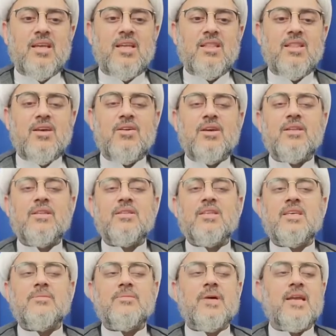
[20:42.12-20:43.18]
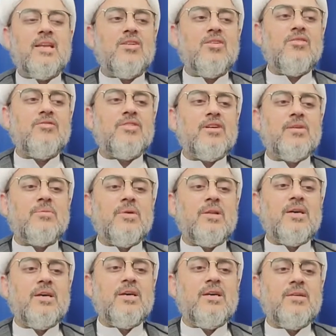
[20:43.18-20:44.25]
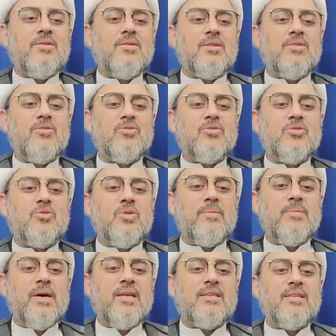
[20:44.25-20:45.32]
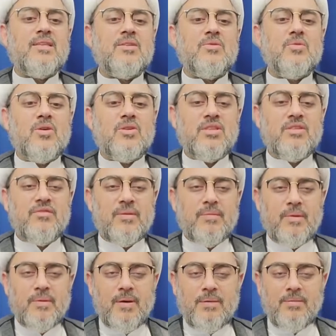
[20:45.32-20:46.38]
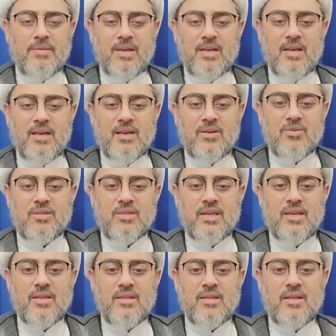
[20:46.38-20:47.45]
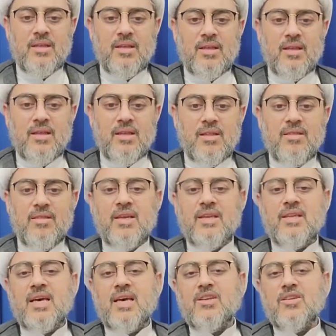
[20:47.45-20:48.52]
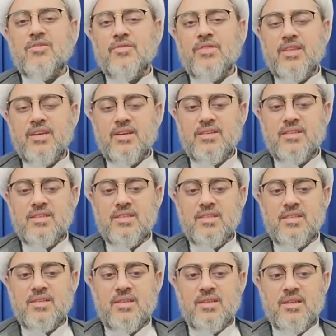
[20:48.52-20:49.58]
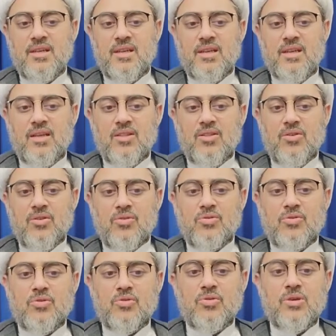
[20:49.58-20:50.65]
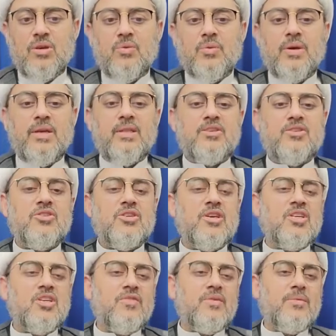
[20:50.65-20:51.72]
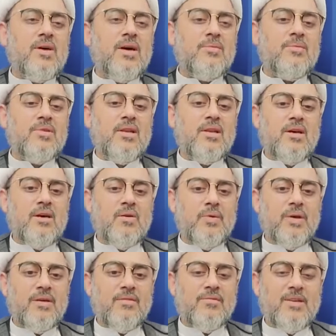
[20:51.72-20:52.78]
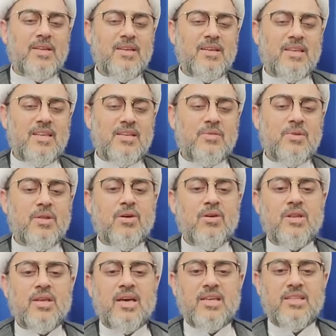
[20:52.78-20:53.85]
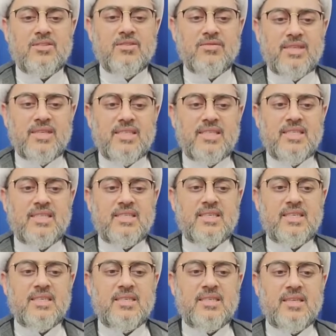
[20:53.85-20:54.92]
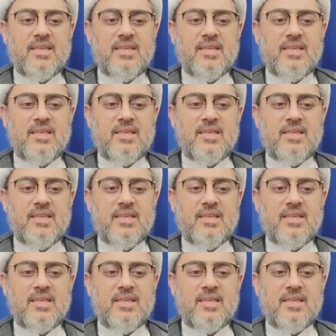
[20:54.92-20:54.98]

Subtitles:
Now in the Battle of Karbala, those who abandoned water from Abu Abdullah al-Hussein, they died of thirst. Those who took away the shirt of Abu Abdullah were afflicted with all kinds of diseases.